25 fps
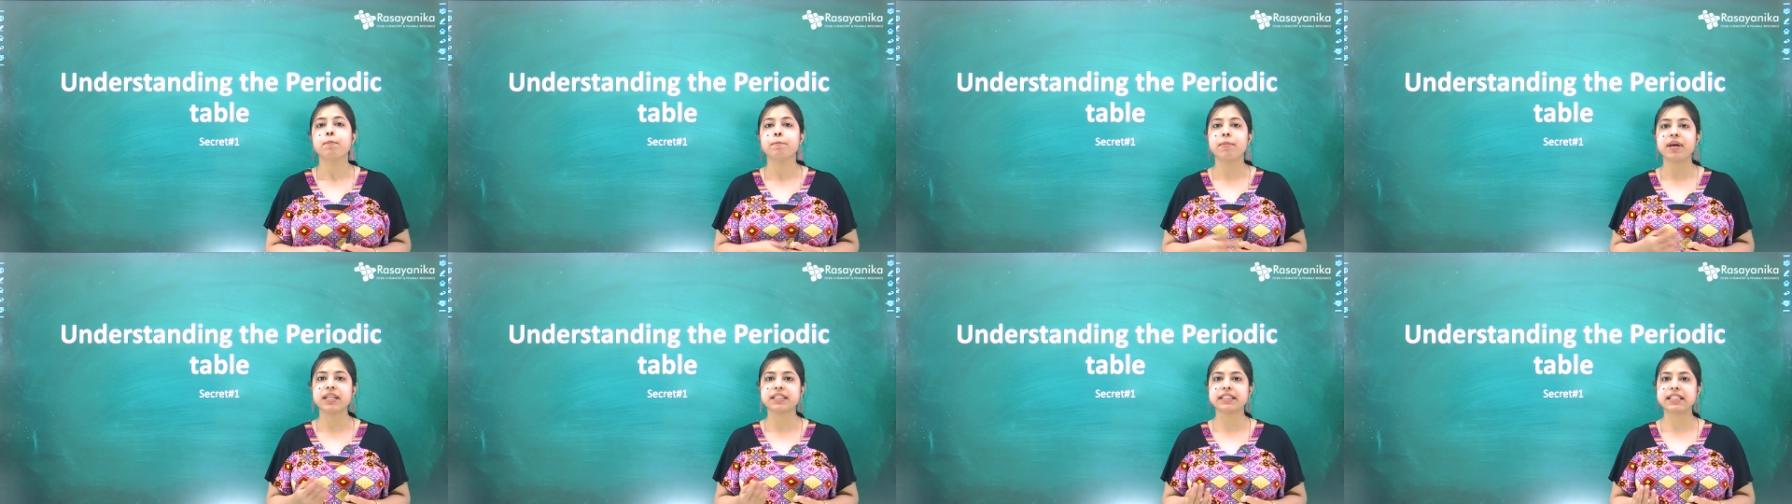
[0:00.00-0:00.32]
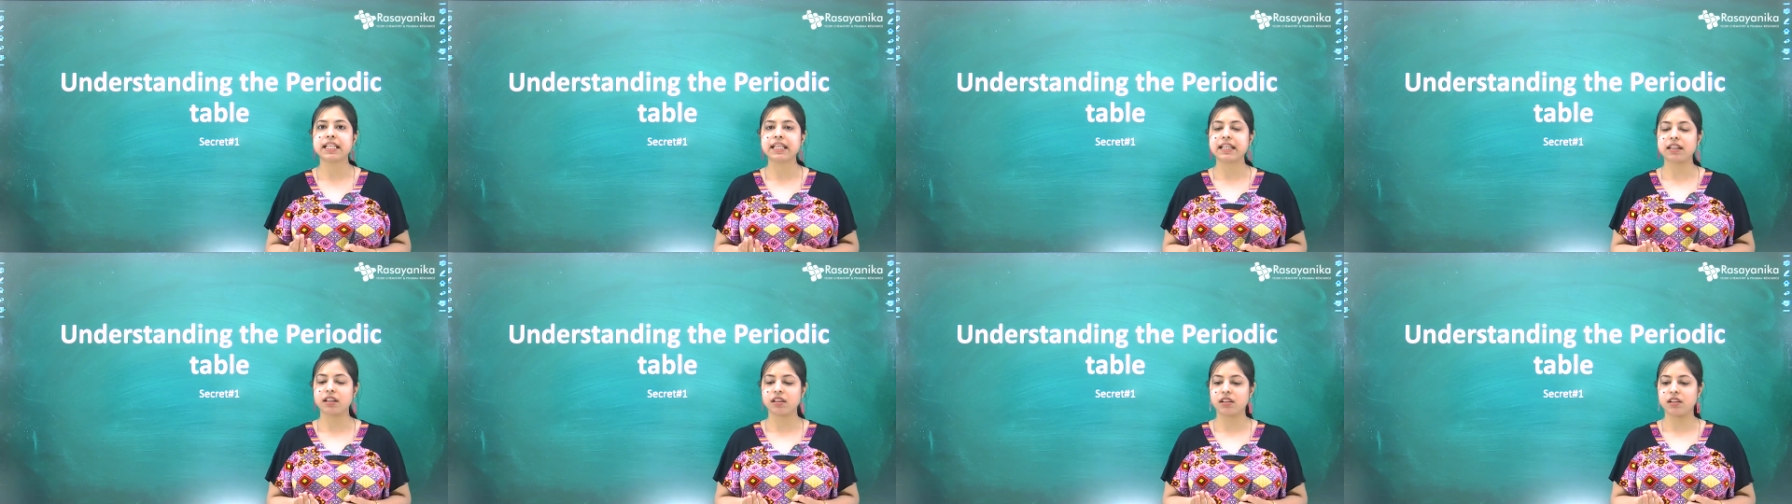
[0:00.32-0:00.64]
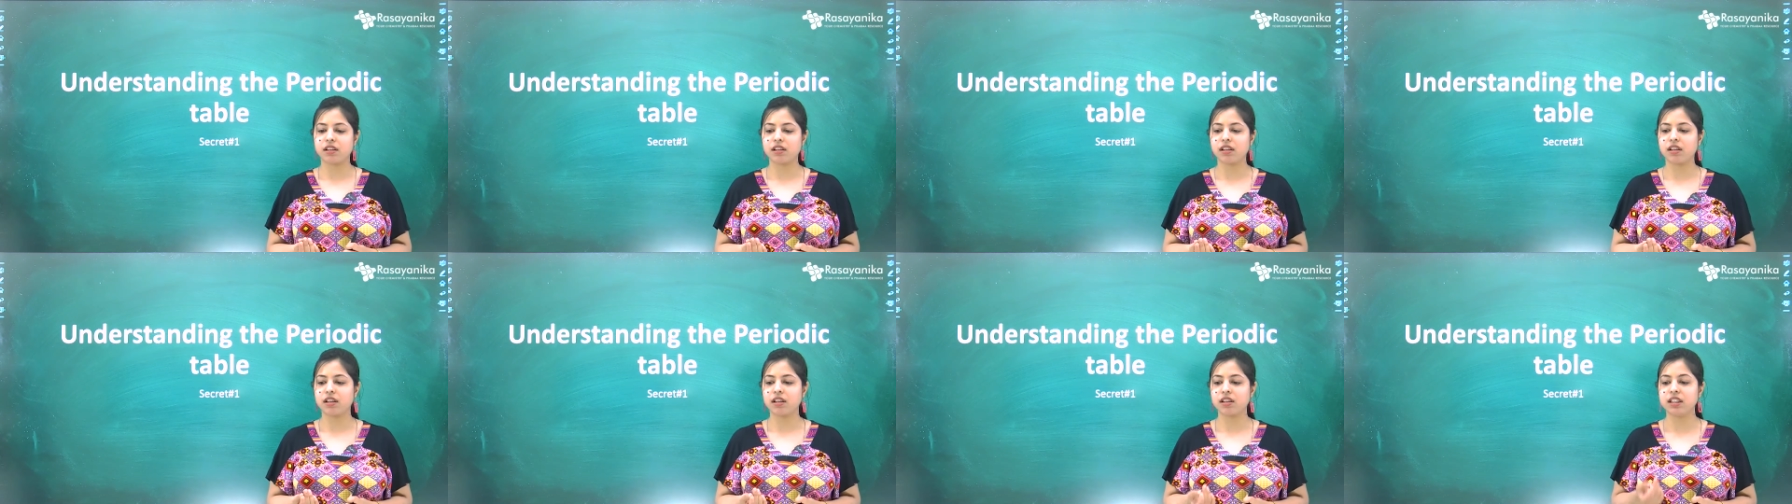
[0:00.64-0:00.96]
basic
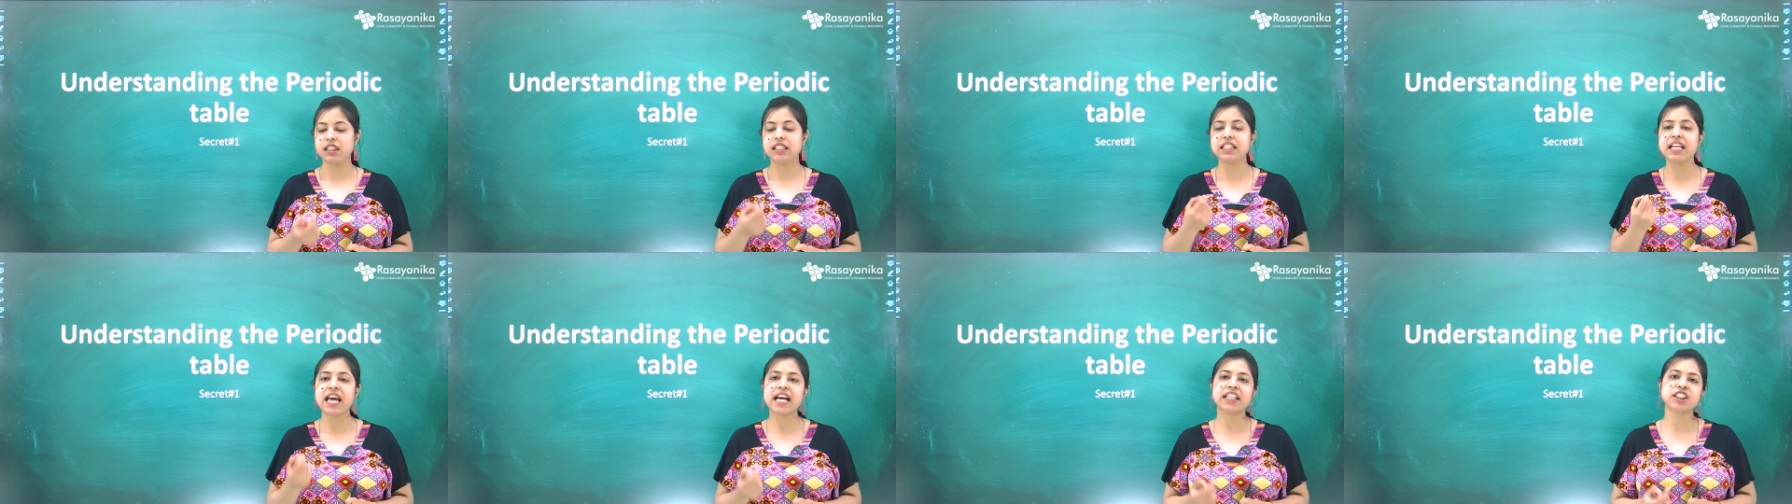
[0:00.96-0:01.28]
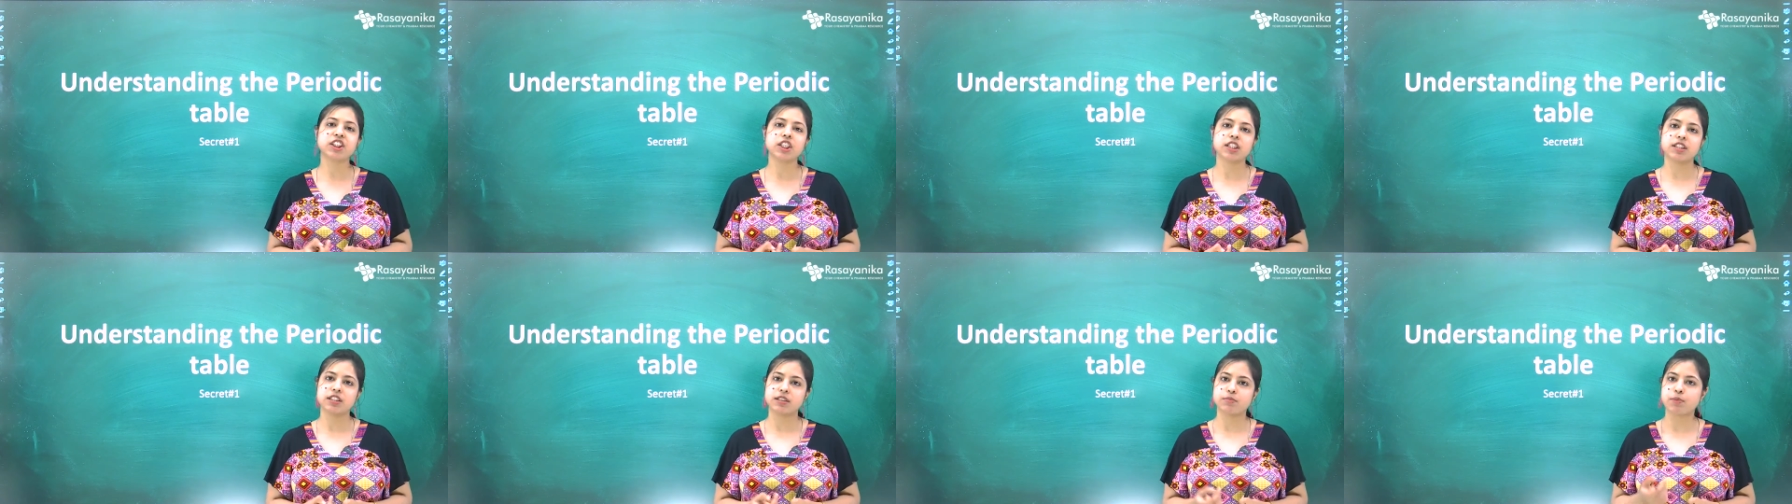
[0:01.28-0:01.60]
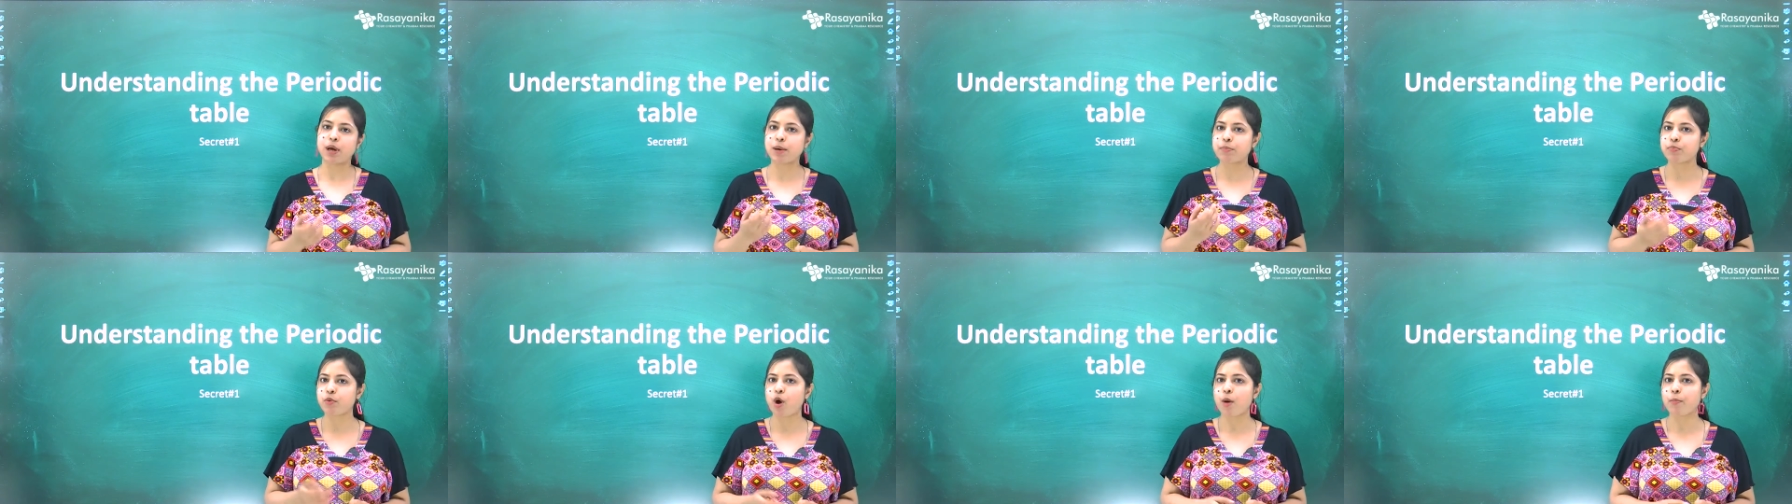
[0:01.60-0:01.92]
uh, natures
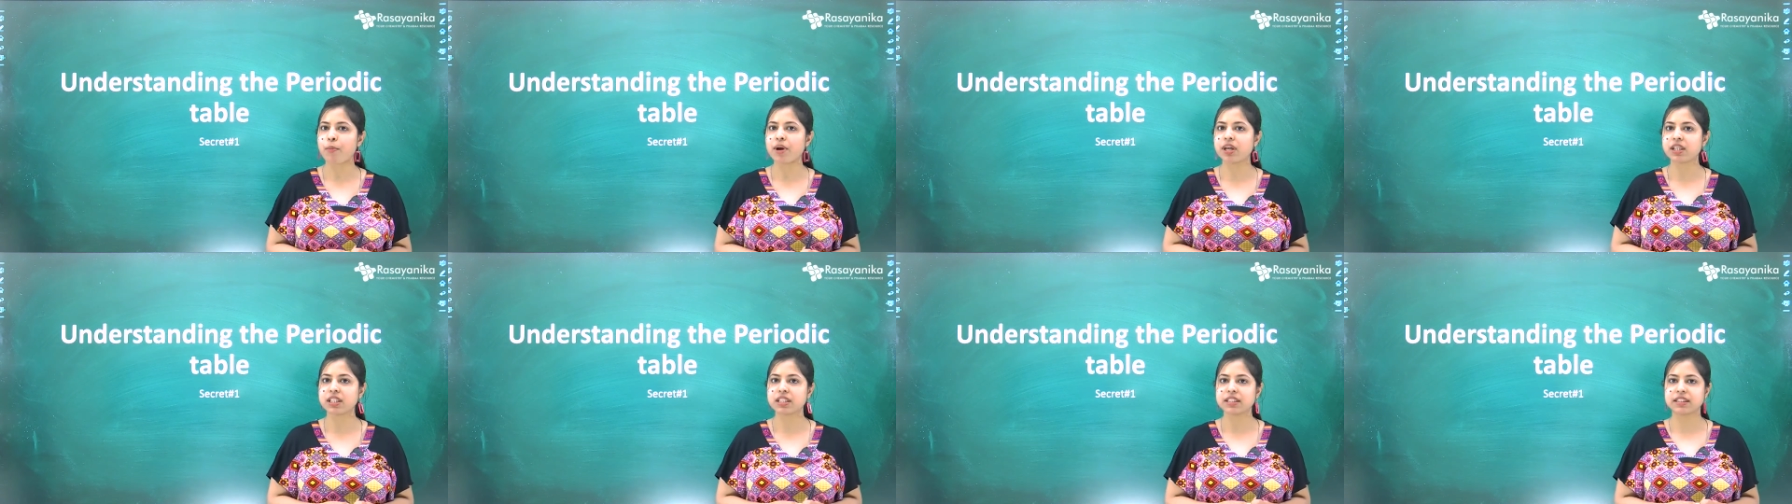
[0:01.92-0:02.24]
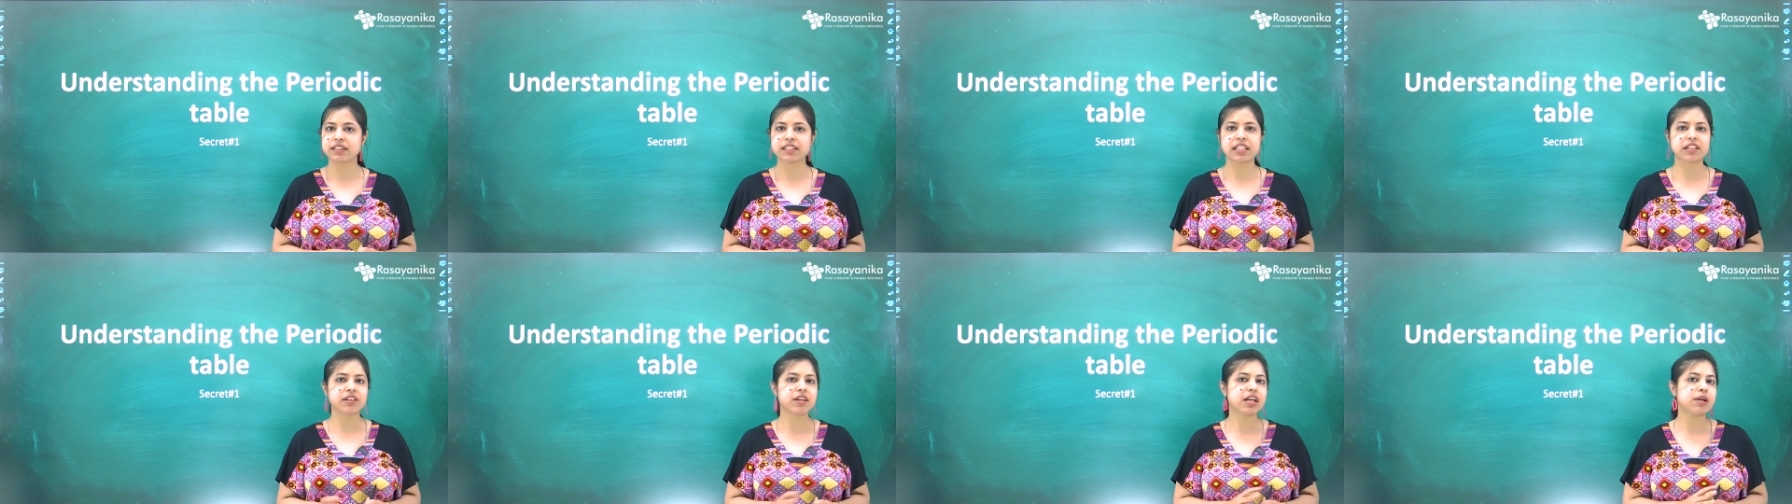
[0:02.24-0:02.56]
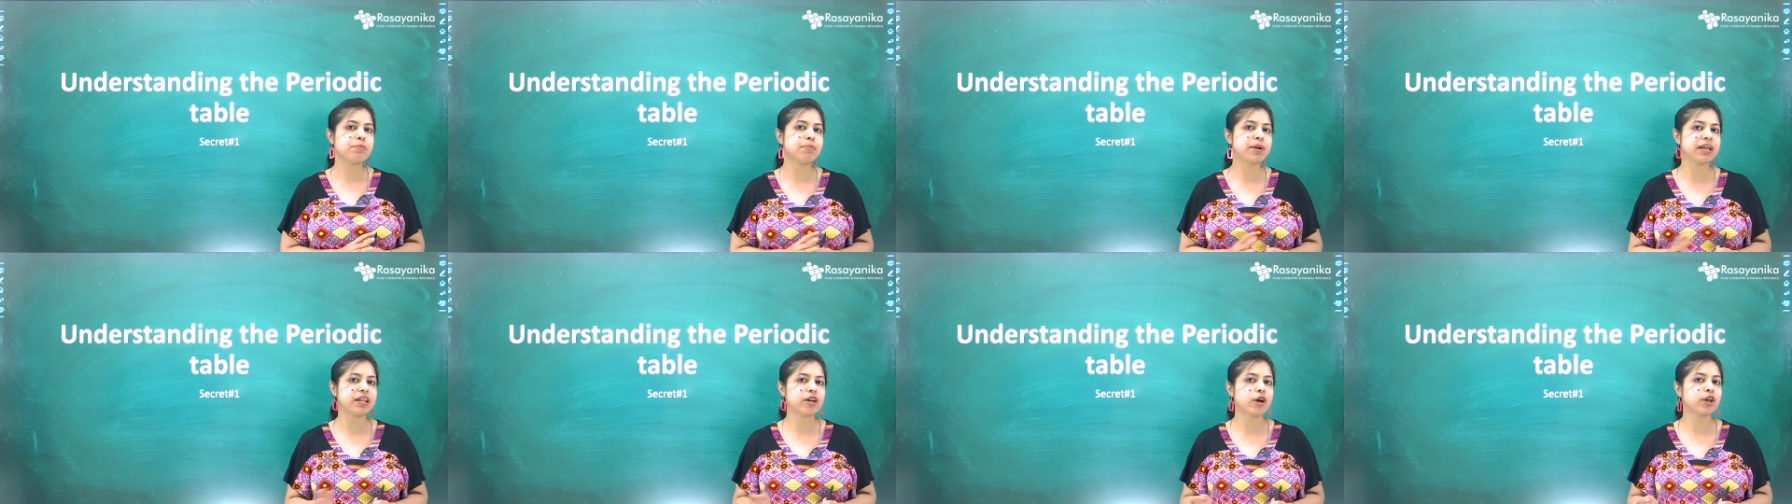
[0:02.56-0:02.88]
and properties,
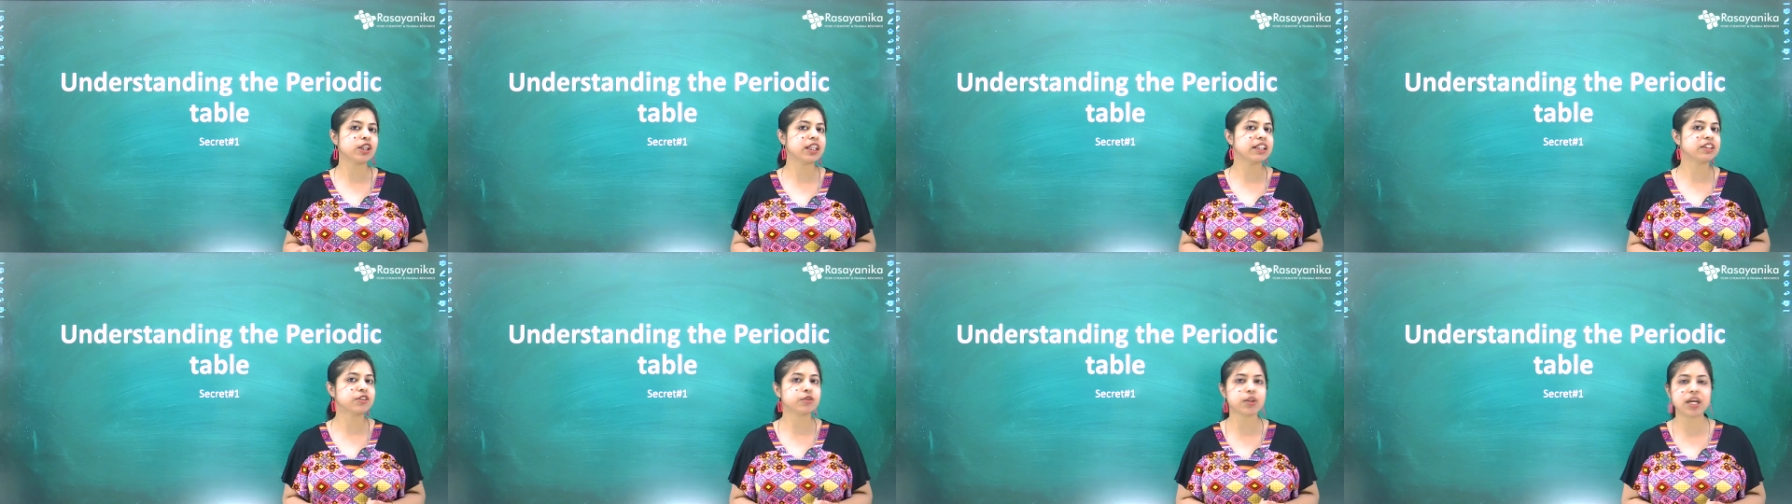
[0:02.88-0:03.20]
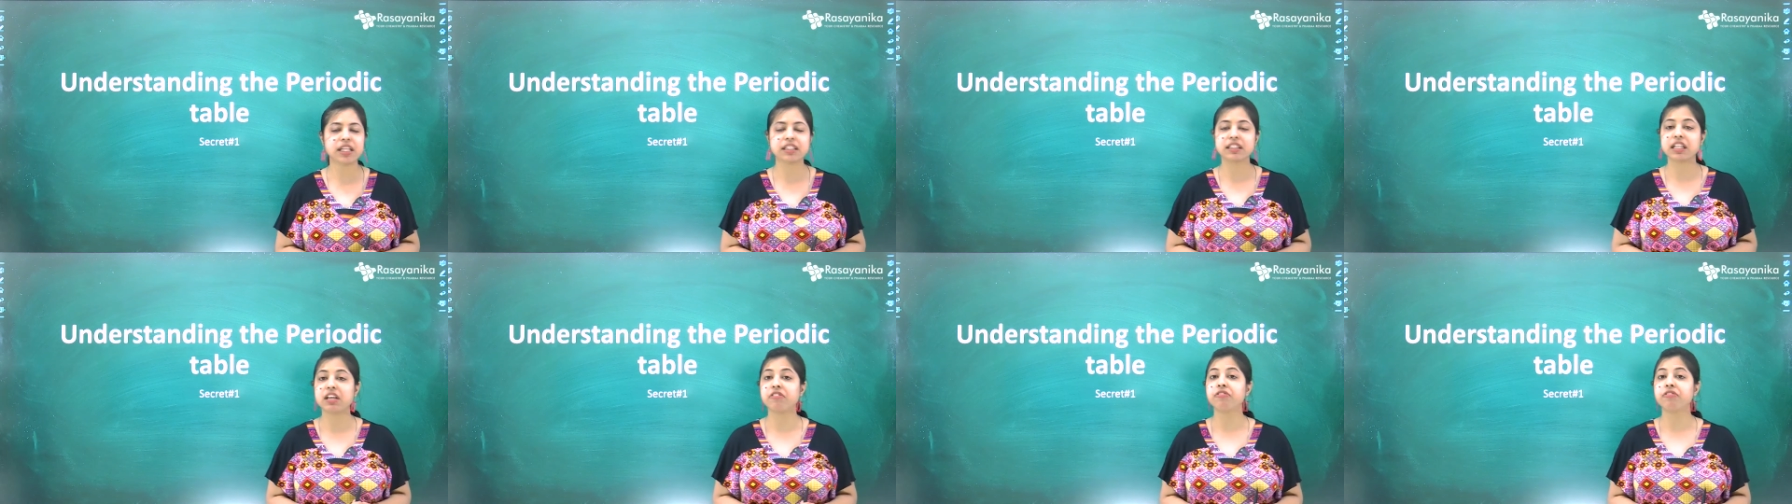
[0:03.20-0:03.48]
general periodic trend.